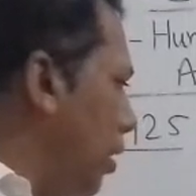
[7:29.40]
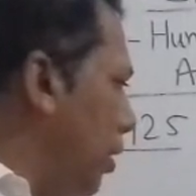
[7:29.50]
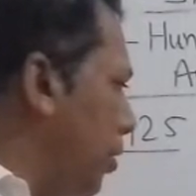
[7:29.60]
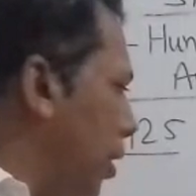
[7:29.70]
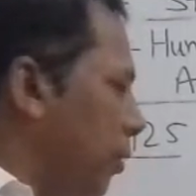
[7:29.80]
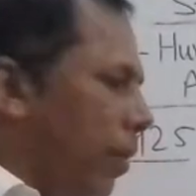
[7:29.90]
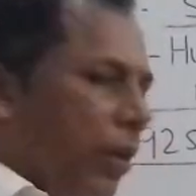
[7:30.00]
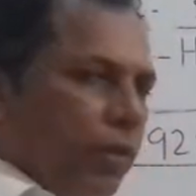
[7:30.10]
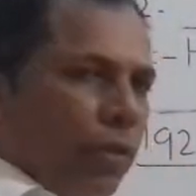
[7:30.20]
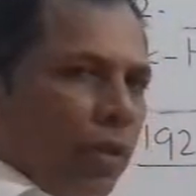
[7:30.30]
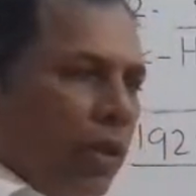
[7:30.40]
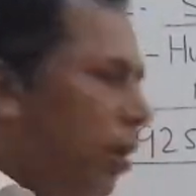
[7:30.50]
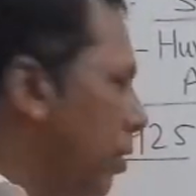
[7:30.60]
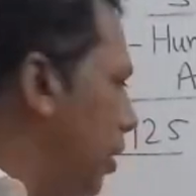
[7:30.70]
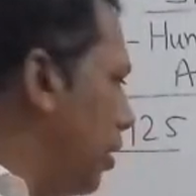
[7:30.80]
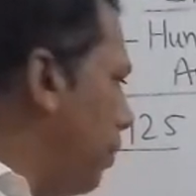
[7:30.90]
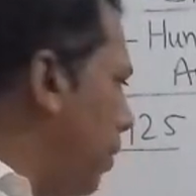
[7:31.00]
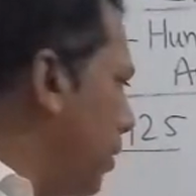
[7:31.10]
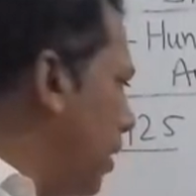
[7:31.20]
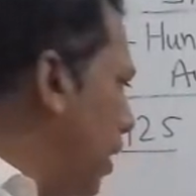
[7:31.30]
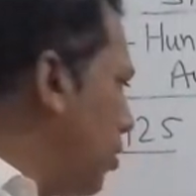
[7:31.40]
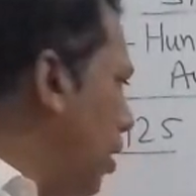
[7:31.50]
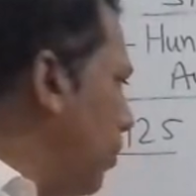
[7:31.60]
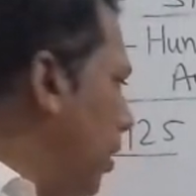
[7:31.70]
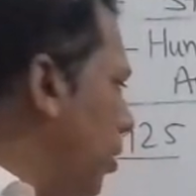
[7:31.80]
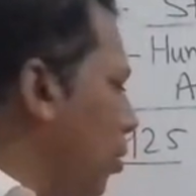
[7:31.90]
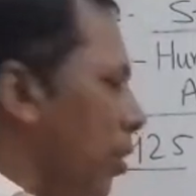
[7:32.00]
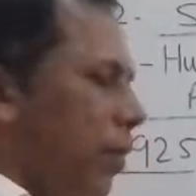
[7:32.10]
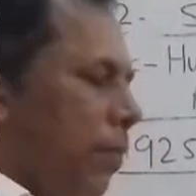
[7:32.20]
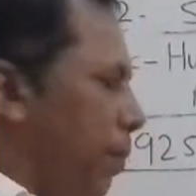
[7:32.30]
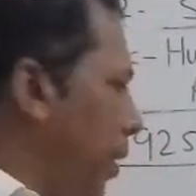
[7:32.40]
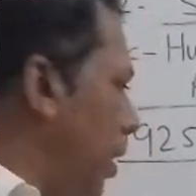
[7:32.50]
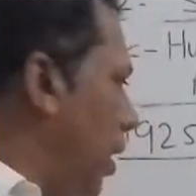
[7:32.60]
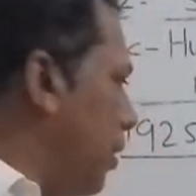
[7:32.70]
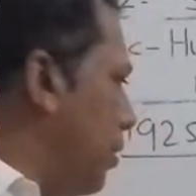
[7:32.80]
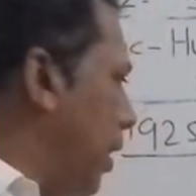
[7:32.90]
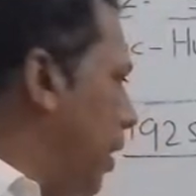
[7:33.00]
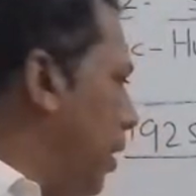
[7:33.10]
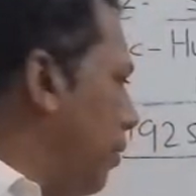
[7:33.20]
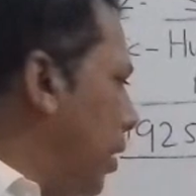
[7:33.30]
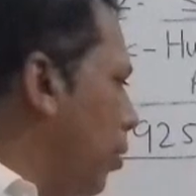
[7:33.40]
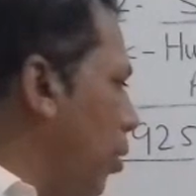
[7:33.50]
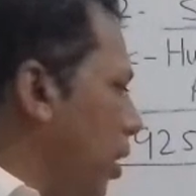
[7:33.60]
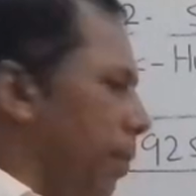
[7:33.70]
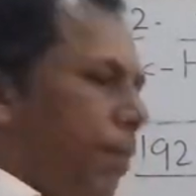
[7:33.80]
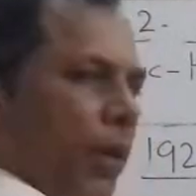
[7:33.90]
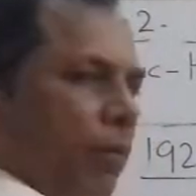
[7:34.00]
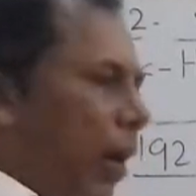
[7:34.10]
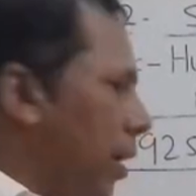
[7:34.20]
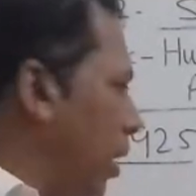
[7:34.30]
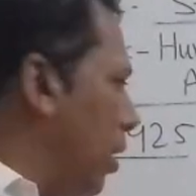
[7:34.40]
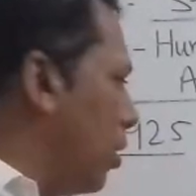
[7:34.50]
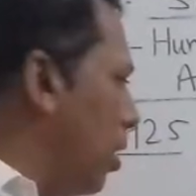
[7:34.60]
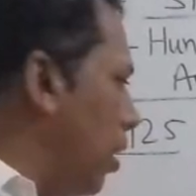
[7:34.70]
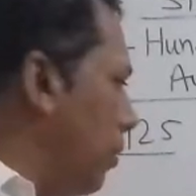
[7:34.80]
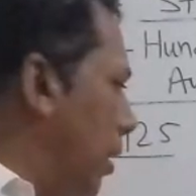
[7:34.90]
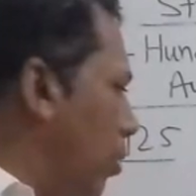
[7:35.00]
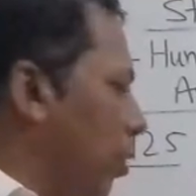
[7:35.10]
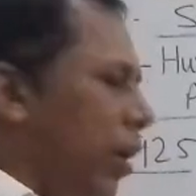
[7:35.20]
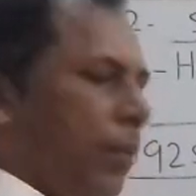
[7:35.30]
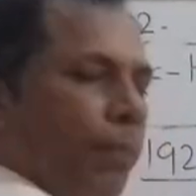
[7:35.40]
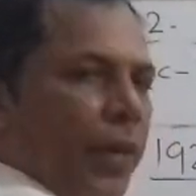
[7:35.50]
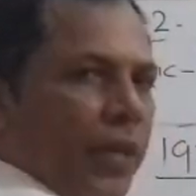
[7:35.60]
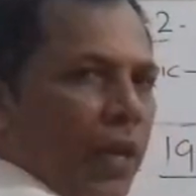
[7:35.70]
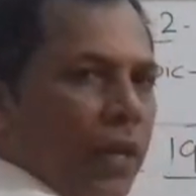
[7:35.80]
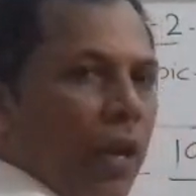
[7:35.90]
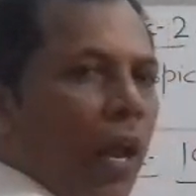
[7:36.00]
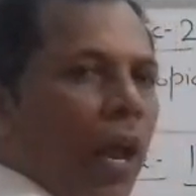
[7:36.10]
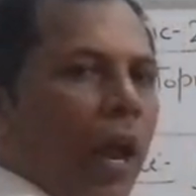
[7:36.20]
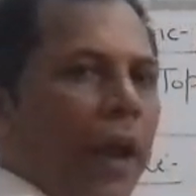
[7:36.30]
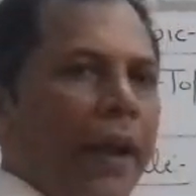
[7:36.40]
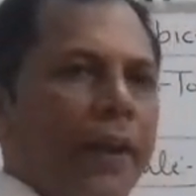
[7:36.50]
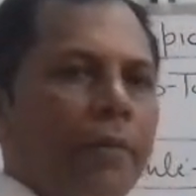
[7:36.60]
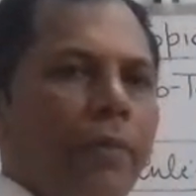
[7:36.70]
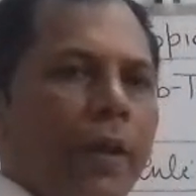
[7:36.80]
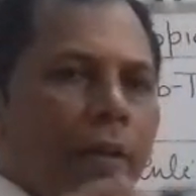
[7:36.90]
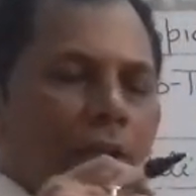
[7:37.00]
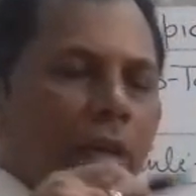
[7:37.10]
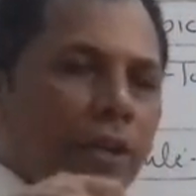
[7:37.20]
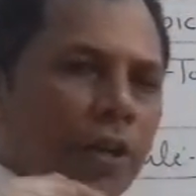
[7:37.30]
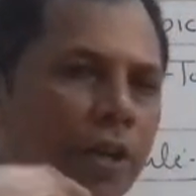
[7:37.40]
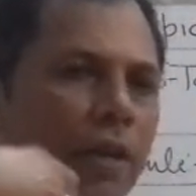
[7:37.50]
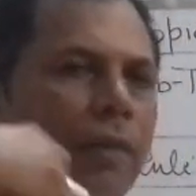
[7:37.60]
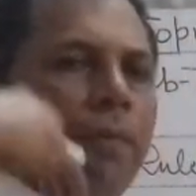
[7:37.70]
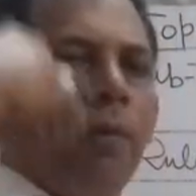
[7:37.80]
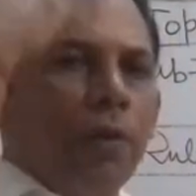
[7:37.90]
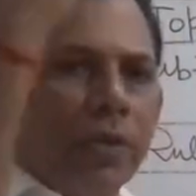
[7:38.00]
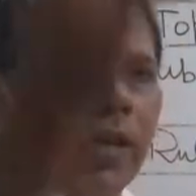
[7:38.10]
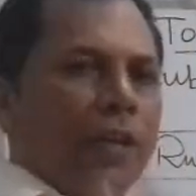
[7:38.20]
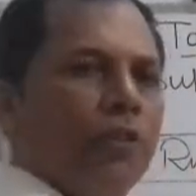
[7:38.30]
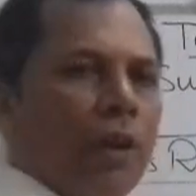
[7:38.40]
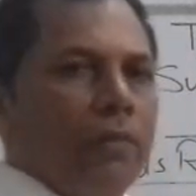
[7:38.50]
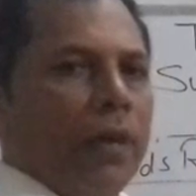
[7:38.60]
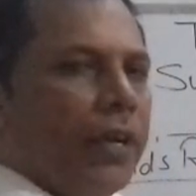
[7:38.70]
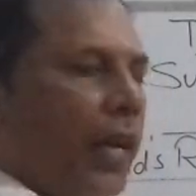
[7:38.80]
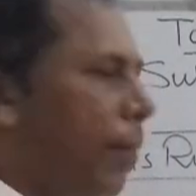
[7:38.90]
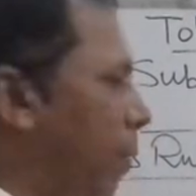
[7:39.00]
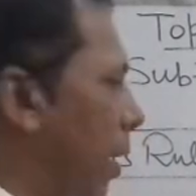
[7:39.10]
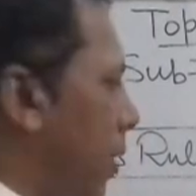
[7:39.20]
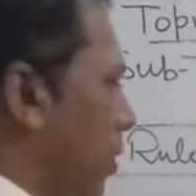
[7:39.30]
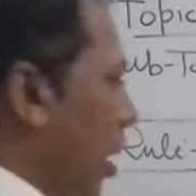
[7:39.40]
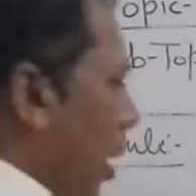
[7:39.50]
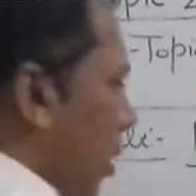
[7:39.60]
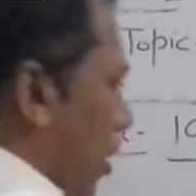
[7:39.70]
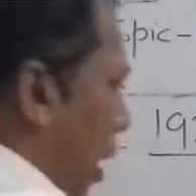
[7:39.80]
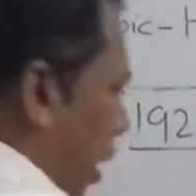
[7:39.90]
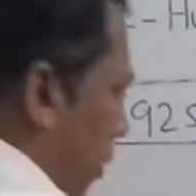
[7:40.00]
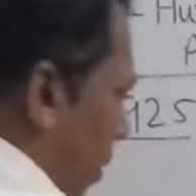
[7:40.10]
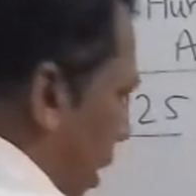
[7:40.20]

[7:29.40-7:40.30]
in a sequence. That is, first electron will go in px, second will go in py and third will go in pz. And when the entry of 4th electron will take place, that